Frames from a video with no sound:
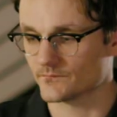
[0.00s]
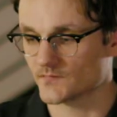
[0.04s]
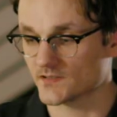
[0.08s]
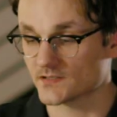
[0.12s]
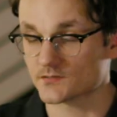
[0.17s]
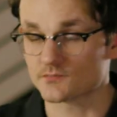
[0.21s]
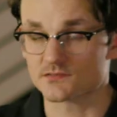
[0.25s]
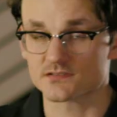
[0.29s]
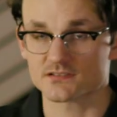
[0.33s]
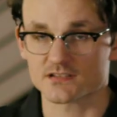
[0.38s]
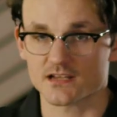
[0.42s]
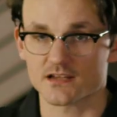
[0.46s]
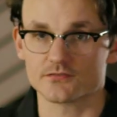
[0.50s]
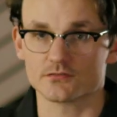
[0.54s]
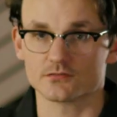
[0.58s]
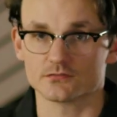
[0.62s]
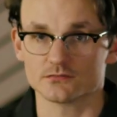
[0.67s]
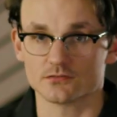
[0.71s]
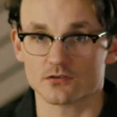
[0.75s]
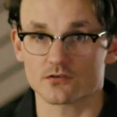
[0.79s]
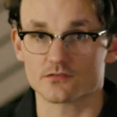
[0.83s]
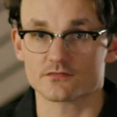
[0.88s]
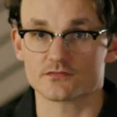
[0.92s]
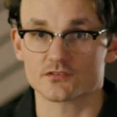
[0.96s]
This will save you a
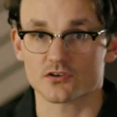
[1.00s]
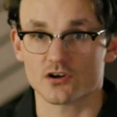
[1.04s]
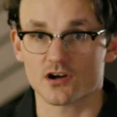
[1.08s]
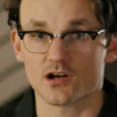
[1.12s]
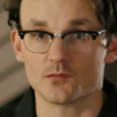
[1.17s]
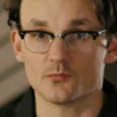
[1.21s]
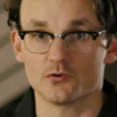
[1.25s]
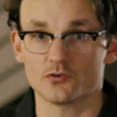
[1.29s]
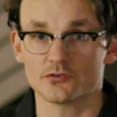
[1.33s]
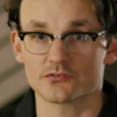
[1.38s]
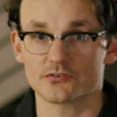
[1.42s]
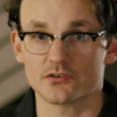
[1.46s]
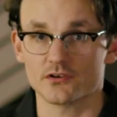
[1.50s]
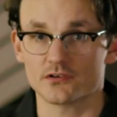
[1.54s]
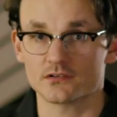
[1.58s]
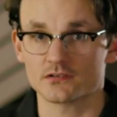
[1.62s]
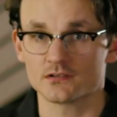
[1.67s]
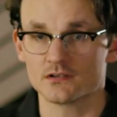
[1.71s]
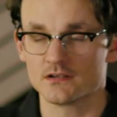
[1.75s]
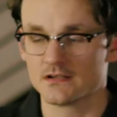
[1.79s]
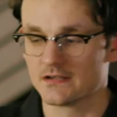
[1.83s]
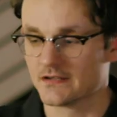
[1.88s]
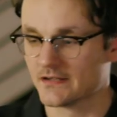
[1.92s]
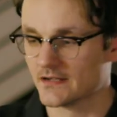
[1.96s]
lot of time also.
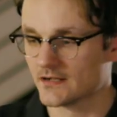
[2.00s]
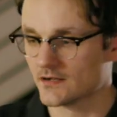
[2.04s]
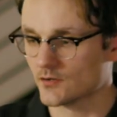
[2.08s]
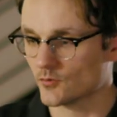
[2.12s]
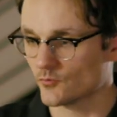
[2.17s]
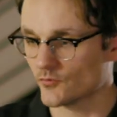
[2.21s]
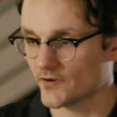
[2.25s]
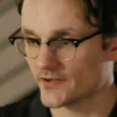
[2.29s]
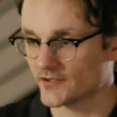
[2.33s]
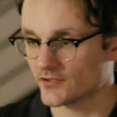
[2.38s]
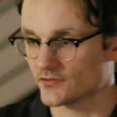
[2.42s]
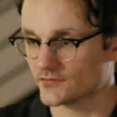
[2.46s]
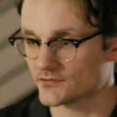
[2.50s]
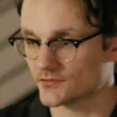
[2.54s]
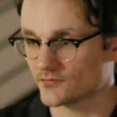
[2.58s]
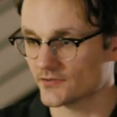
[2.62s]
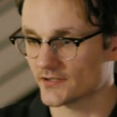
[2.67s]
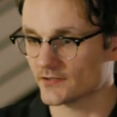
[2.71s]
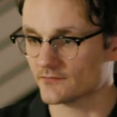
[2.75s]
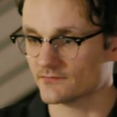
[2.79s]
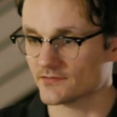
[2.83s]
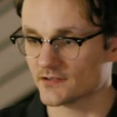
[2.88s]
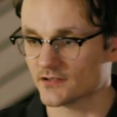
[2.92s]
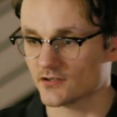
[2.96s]
When you're
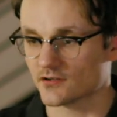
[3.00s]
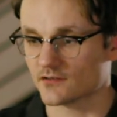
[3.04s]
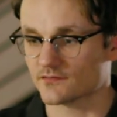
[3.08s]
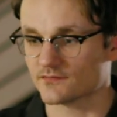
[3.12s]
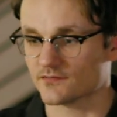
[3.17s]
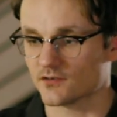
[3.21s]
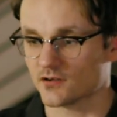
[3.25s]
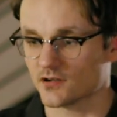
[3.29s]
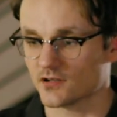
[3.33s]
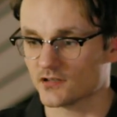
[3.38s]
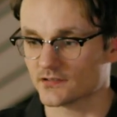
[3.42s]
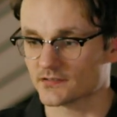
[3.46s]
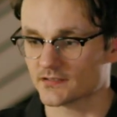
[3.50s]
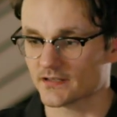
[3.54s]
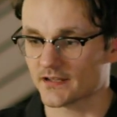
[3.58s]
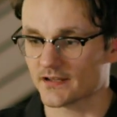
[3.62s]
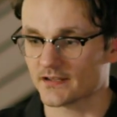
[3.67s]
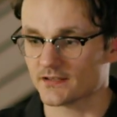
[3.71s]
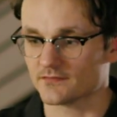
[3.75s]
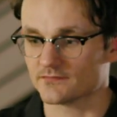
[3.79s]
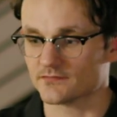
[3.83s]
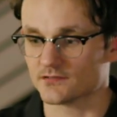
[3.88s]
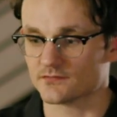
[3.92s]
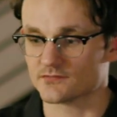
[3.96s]
doing video file,
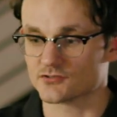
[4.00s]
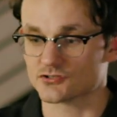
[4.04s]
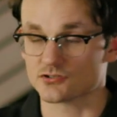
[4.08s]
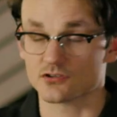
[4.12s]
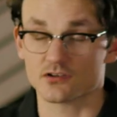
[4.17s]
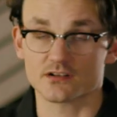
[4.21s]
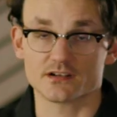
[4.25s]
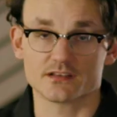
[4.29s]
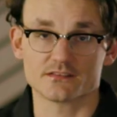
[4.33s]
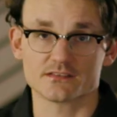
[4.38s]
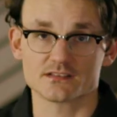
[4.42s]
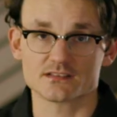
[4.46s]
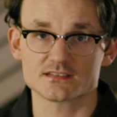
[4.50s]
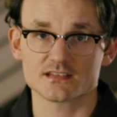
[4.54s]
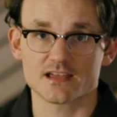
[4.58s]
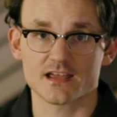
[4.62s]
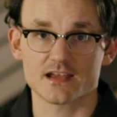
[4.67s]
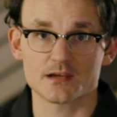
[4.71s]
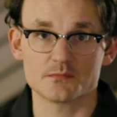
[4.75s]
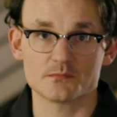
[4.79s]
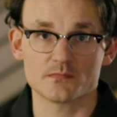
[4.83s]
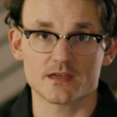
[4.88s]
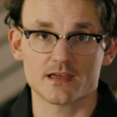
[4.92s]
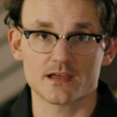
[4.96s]
say if you've shot in the
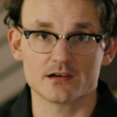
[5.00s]
same